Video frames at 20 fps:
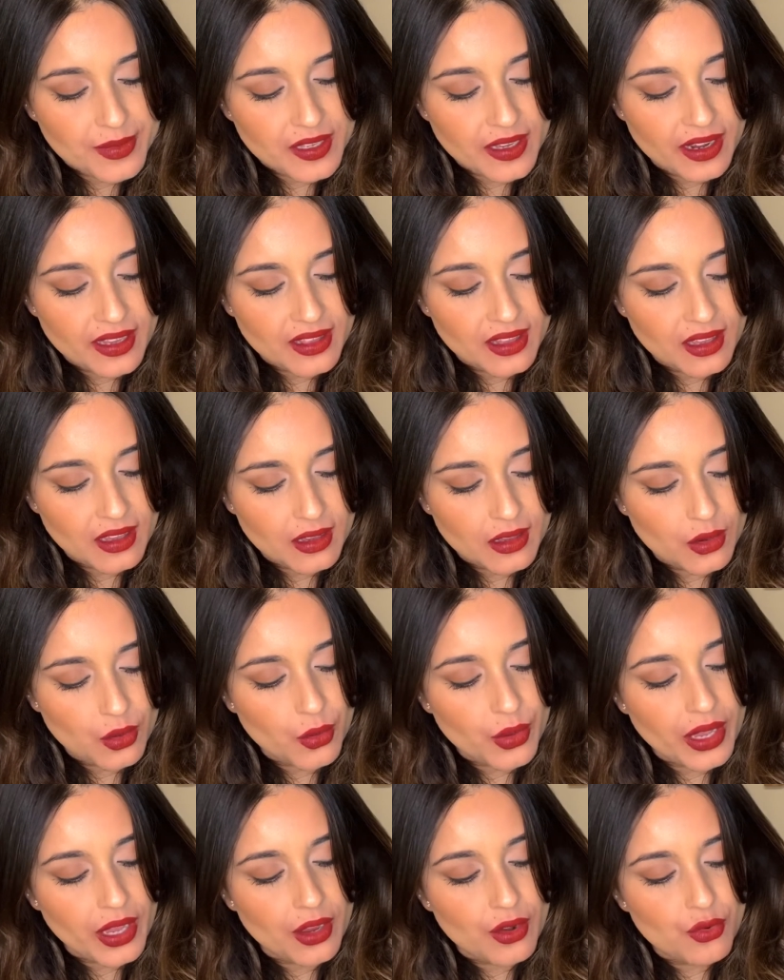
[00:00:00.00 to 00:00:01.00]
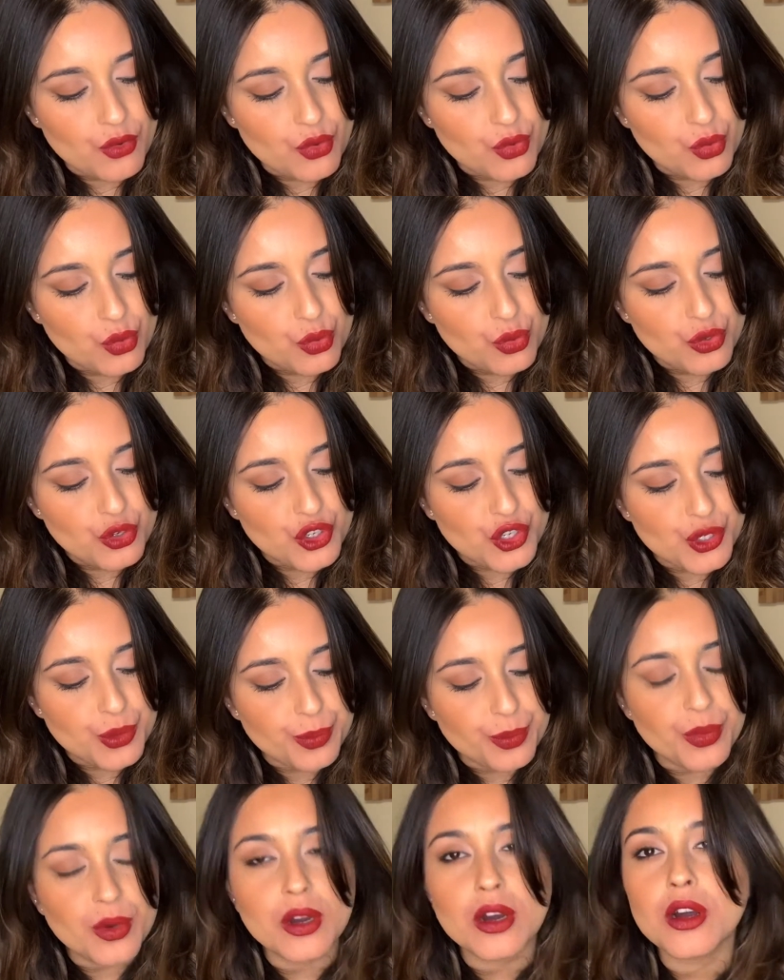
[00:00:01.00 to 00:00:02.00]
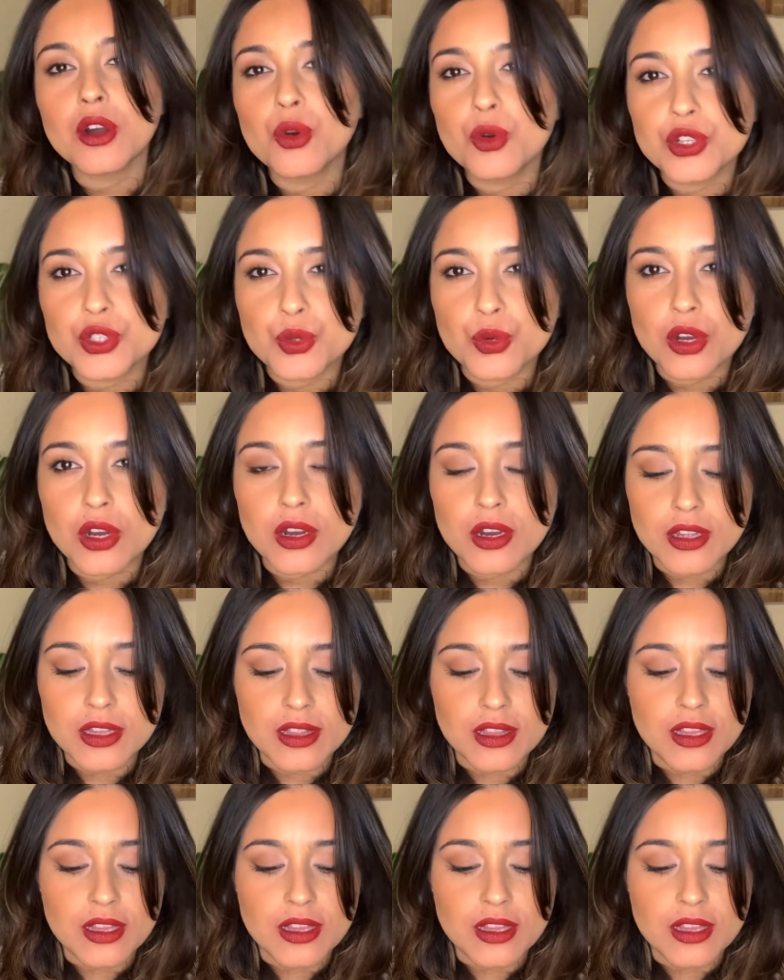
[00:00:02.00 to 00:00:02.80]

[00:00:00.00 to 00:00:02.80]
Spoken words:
I think, okay, Rouge per Couture.